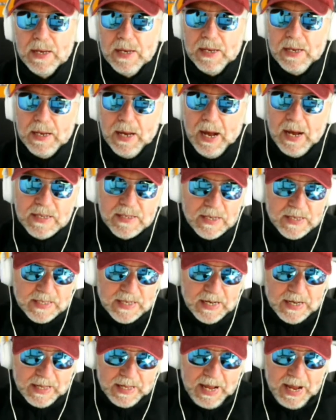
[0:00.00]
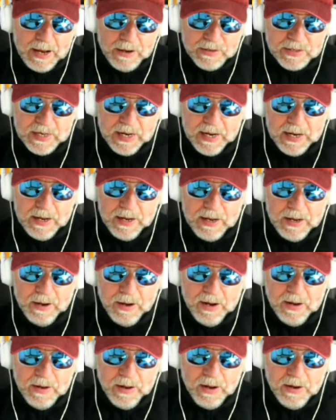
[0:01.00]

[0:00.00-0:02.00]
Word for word: As I said at the outset, I, I,